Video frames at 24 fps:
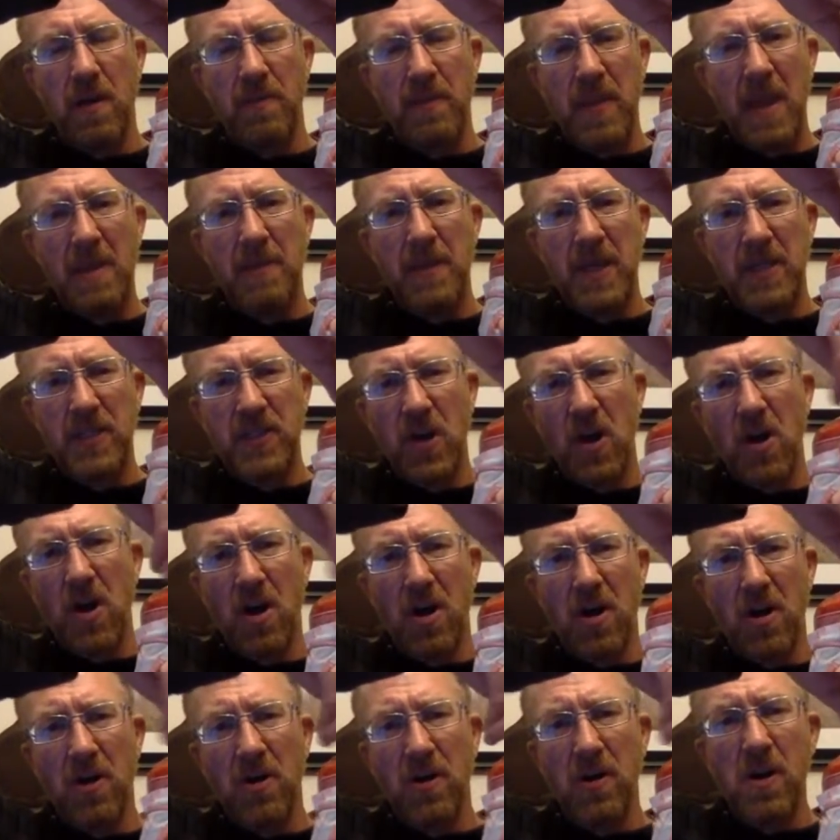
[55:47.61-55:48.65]

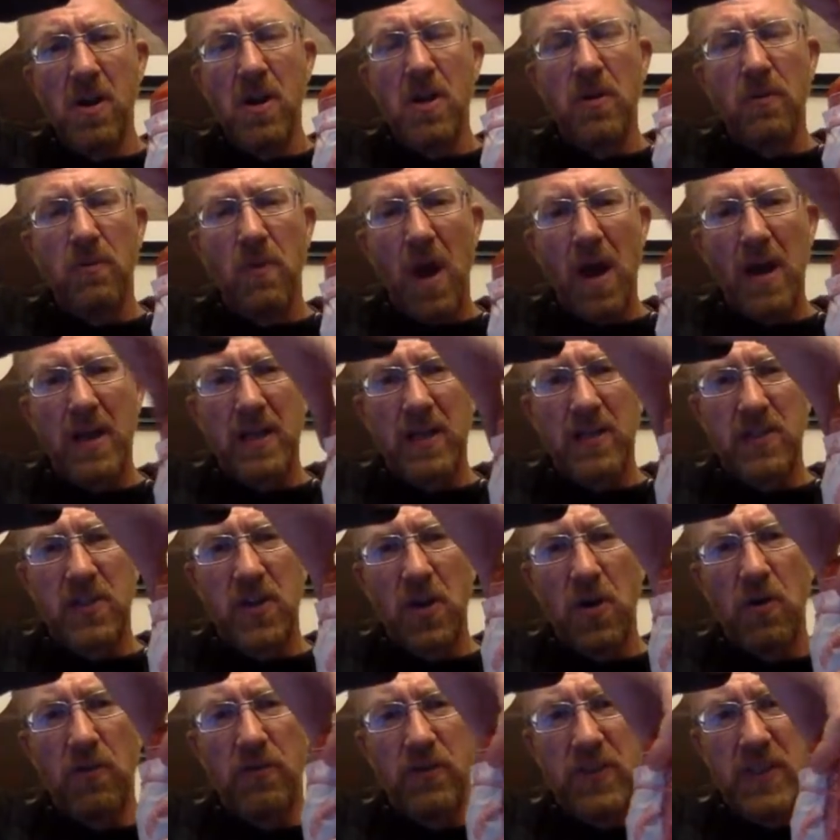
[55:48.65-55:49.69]
MSR rocket
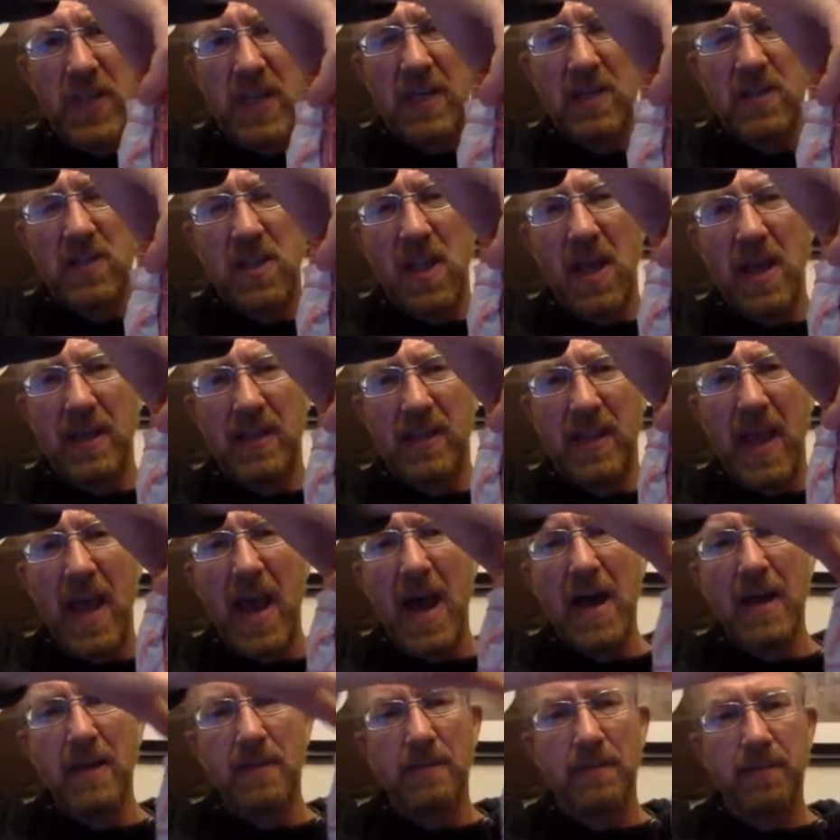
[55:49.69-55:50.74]
stoves, things like
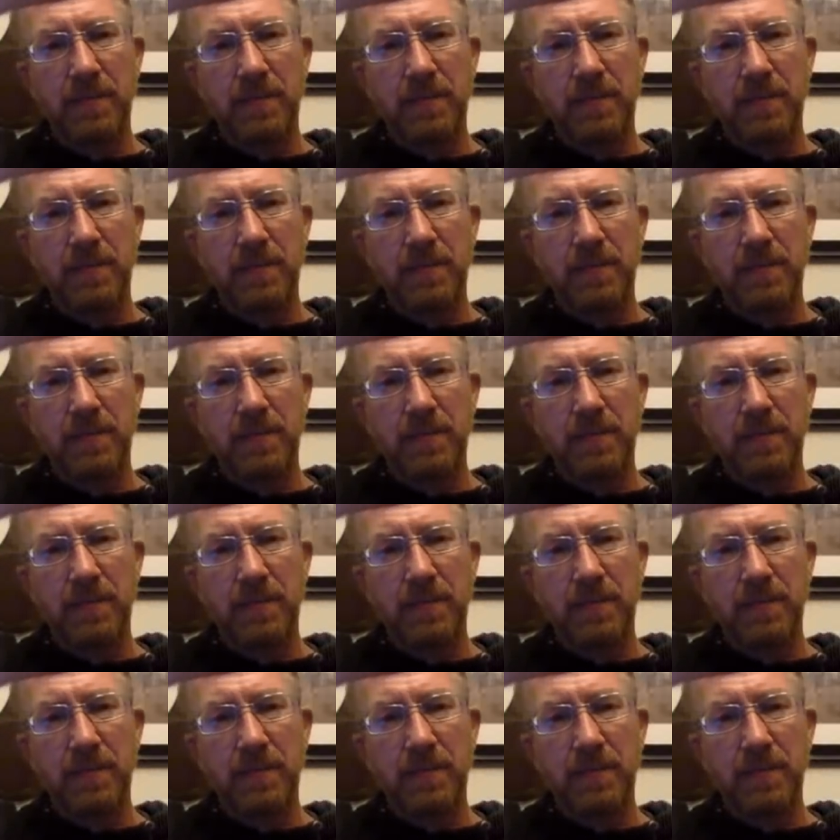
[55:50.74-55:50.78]
that.